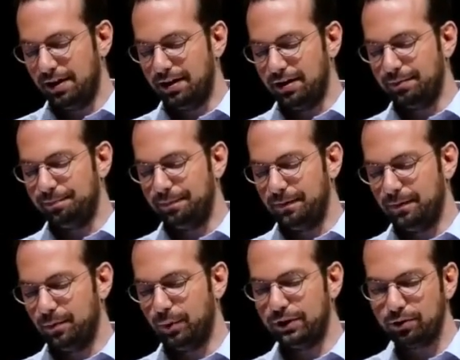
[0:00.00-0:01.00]
Uh,
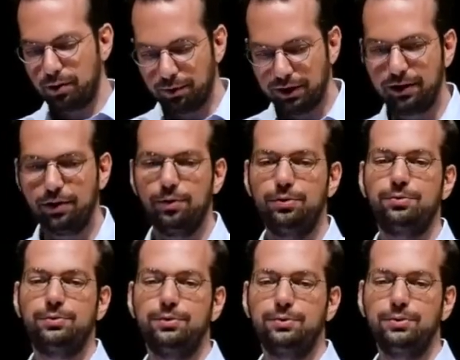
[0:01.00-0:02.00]
we normally go
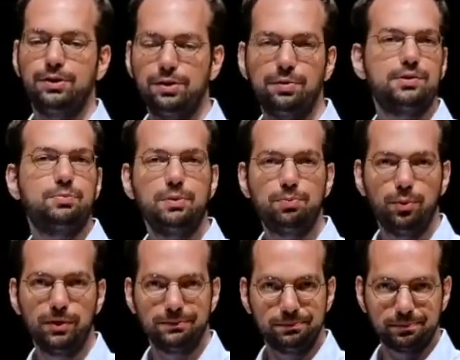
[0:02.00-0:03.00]
through the U S B
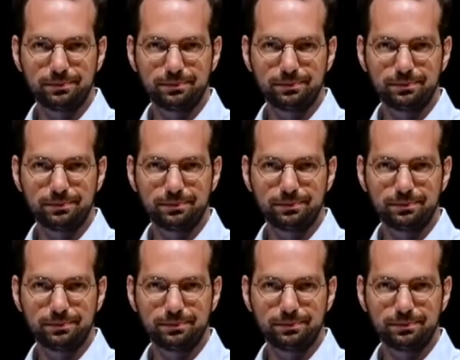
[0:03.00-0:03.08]
port.